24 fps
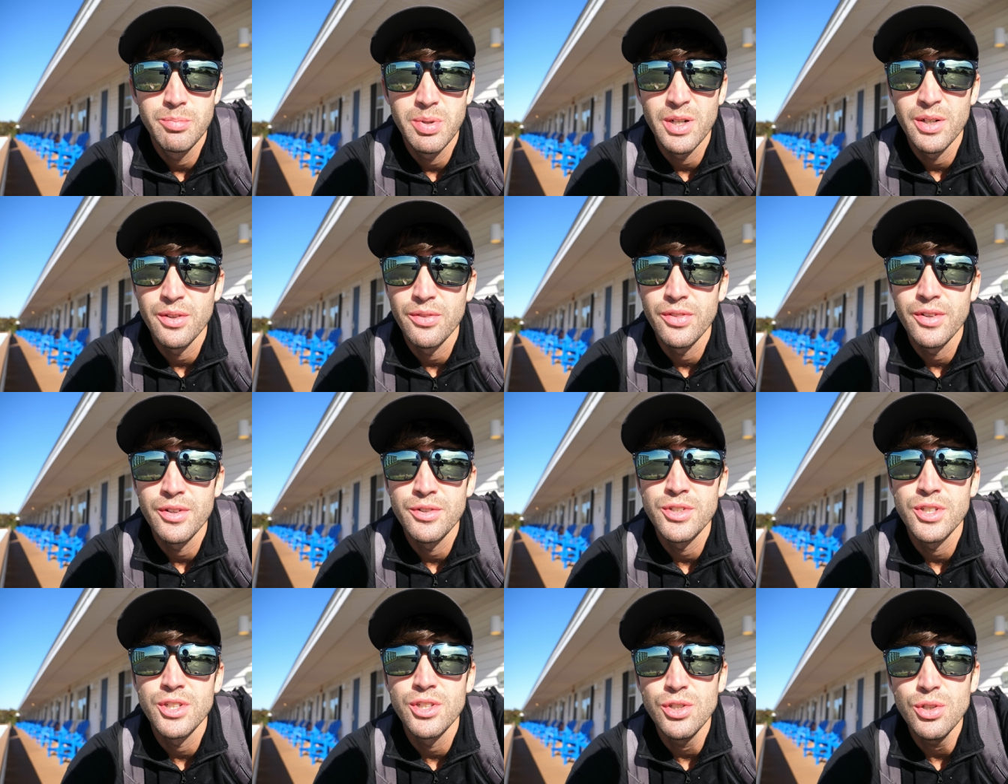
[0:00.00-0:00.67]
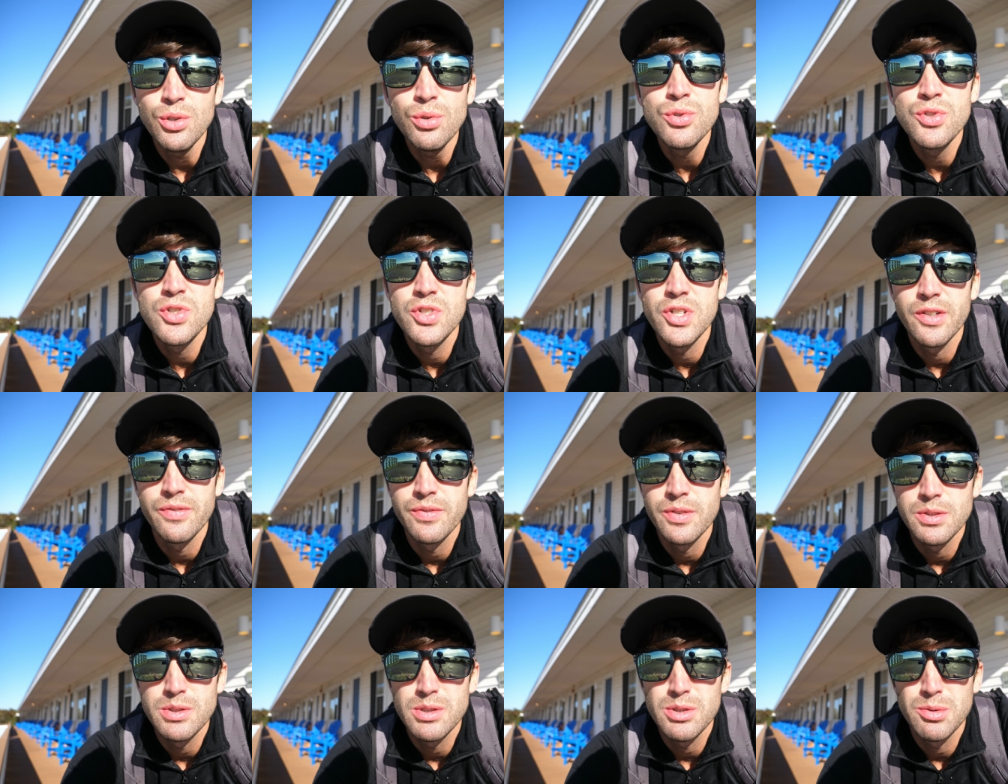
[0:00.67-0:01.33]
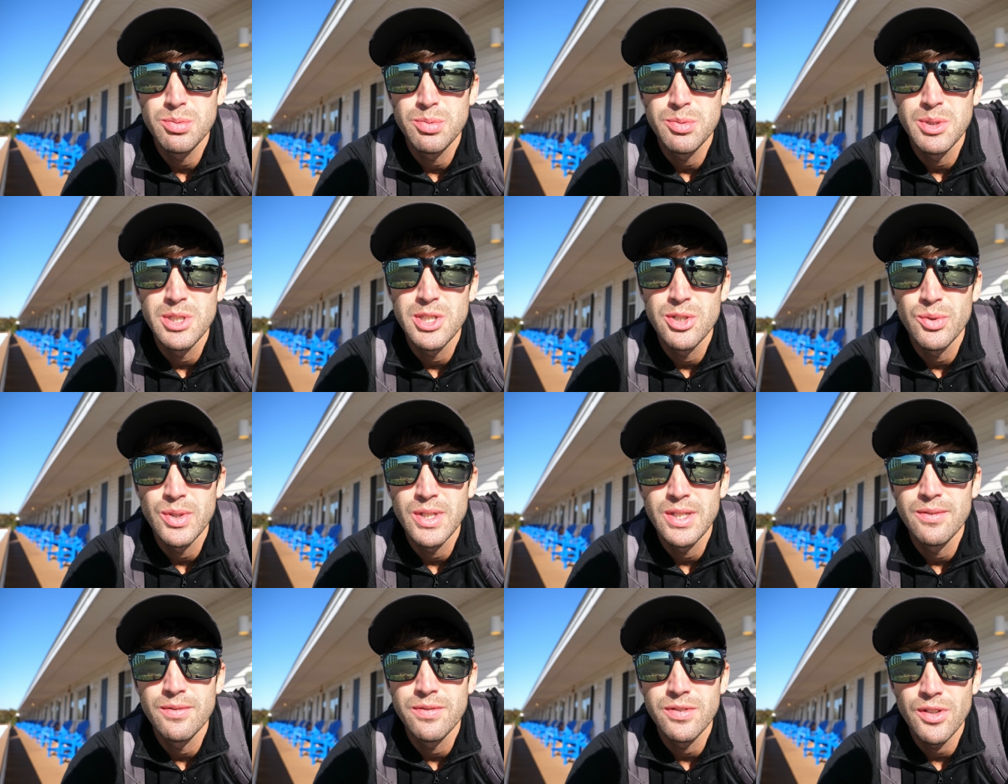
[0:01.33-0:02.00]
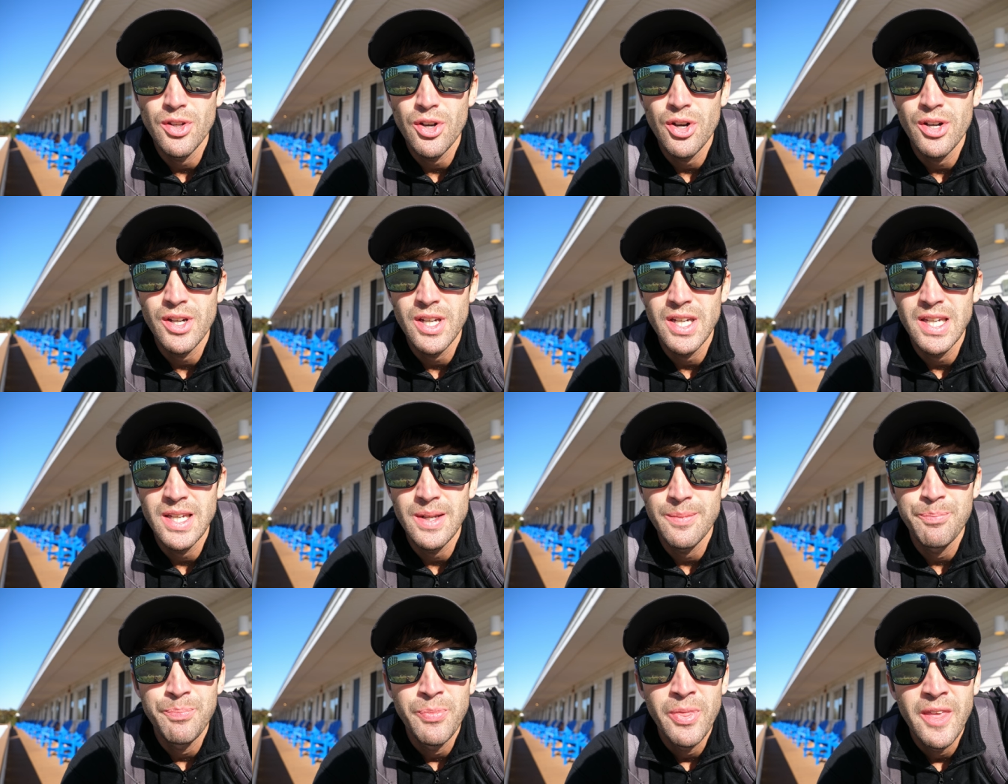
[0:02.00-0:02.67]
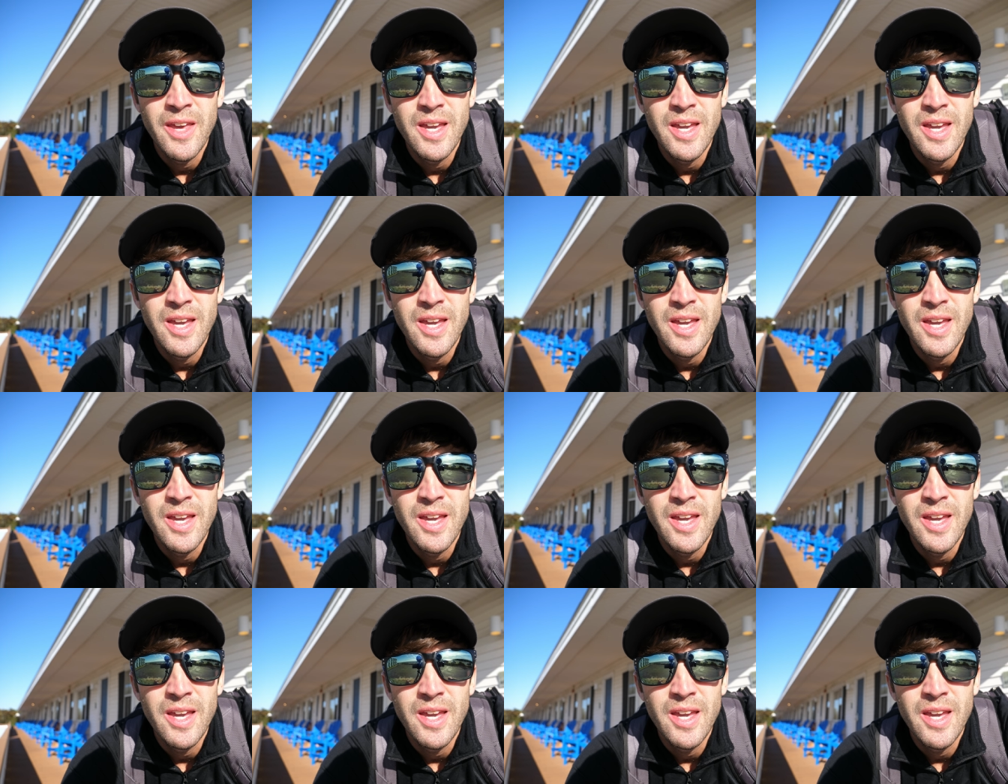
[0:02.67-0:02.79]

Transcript: but there's a huge difference between vlogging